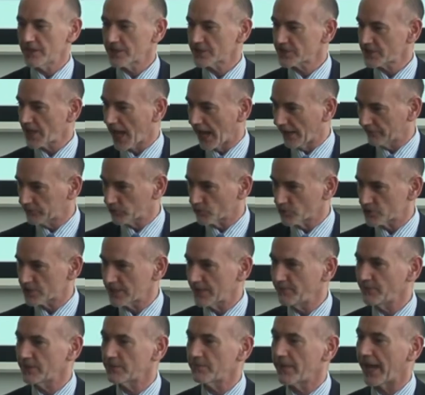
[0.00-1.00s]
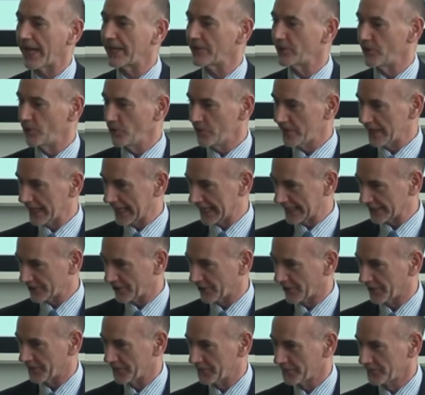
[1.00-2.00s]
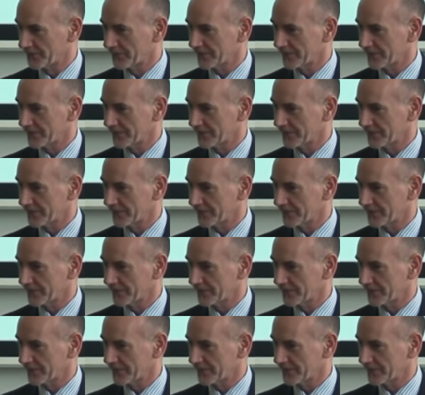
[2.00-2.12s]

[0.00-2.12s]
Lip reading: staff don't seem to mind who they get now,